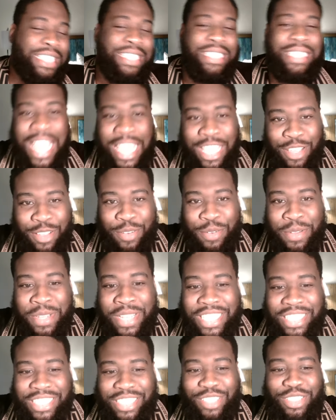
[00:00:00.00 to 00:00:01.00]
a cycle
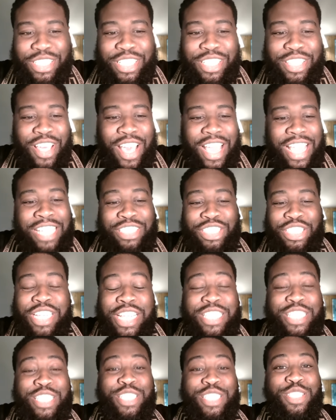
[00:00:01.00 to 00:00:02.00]
so she yeah. thought and
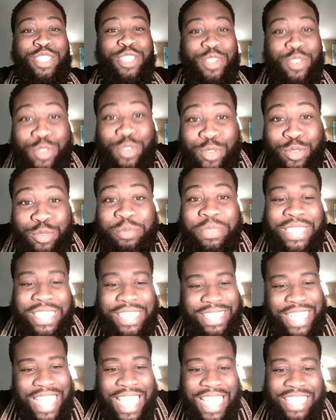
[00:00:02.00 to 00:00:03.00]
she assumed
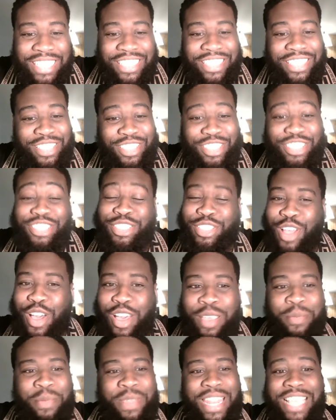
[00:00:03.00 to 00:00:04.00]
his age until she saw
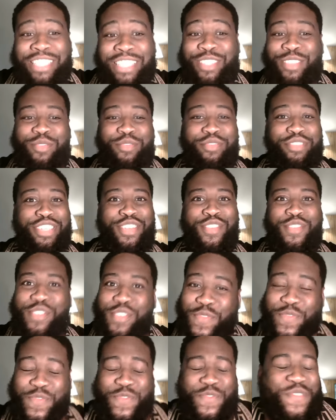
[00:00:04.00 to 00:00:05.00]
him in that school
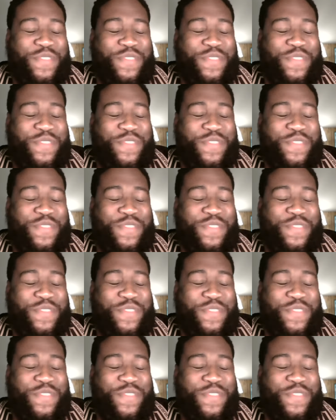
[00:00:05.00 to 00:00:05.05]
uniform